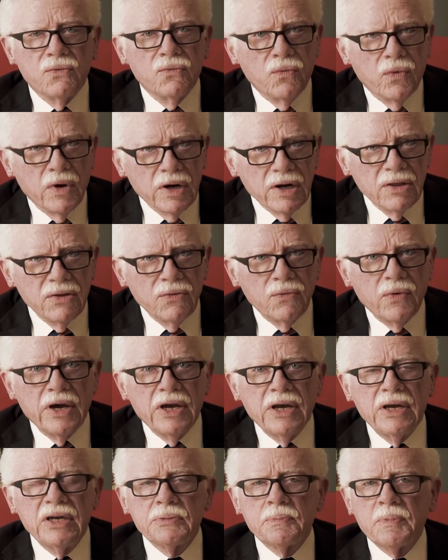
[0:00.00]
One of the
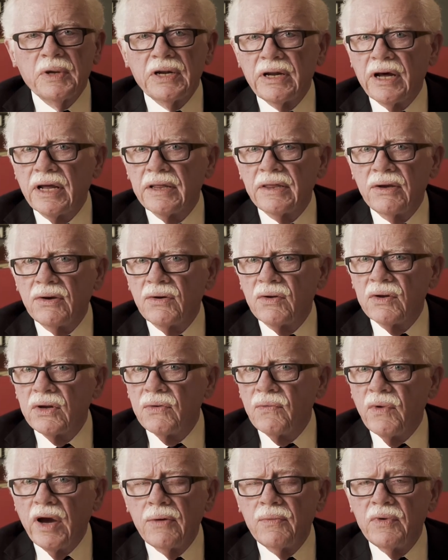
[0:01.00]
ways, but not the only
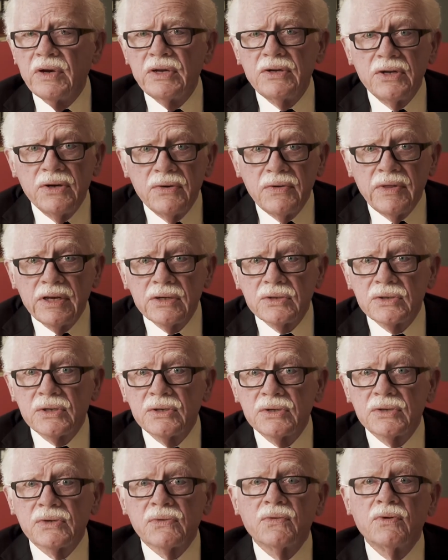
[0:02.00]
way we do this,
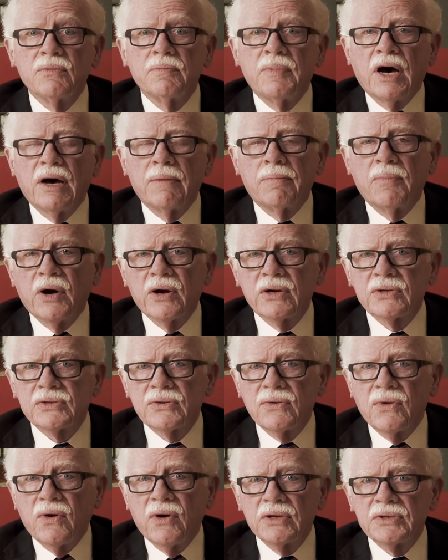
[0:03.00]
is through Bob Barr's
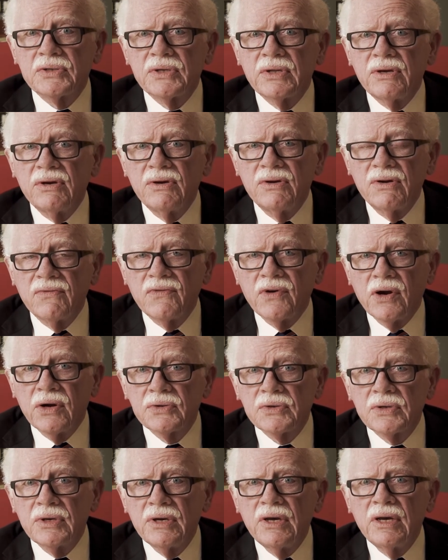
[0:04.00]
Laws of the
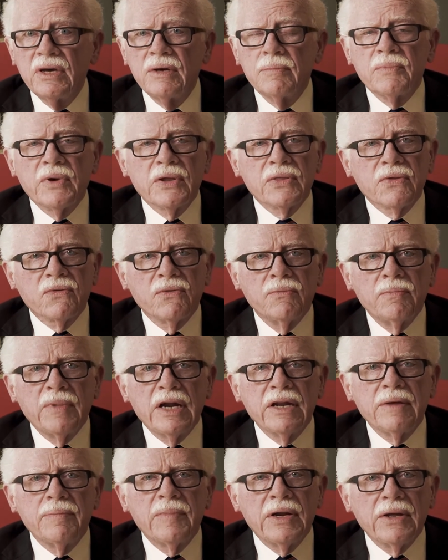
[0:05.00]
Universe, but through
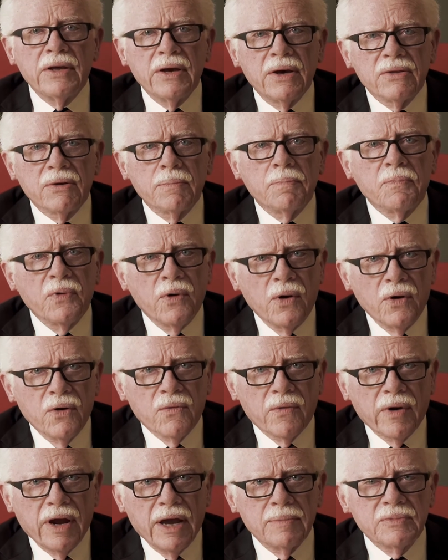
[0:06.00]
many, many other
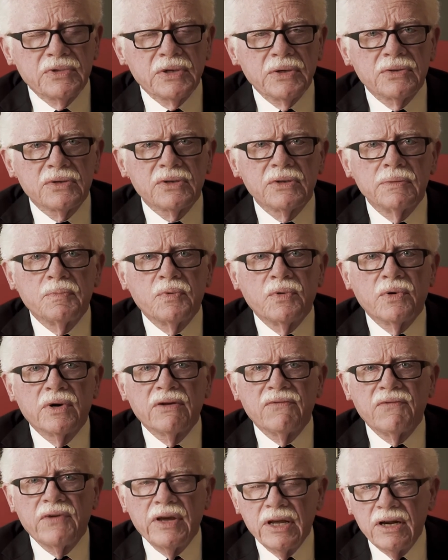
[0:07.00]
programs in support
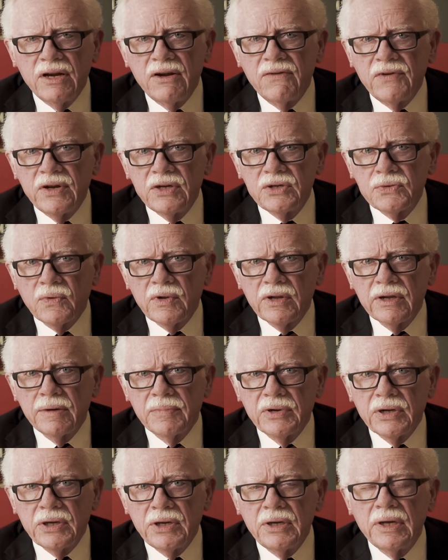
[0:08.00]
of individual
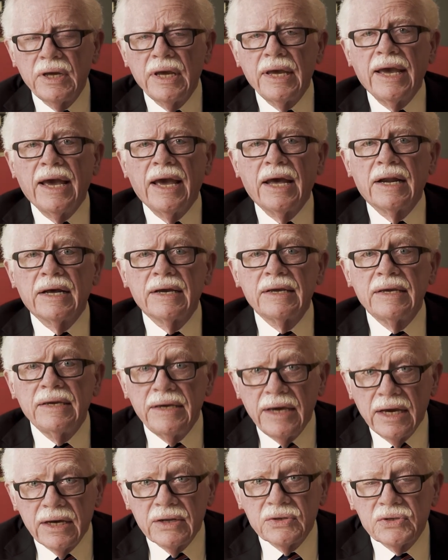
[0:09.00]
liberty and
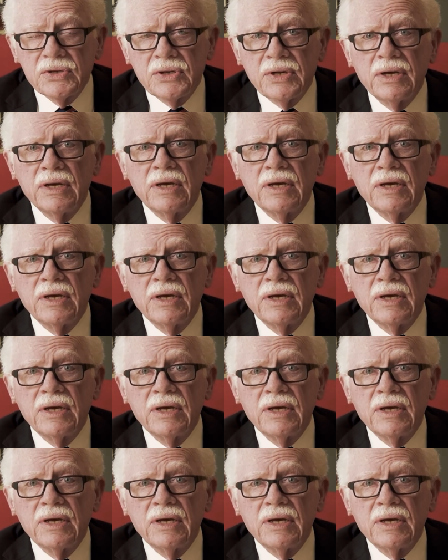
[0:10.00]
against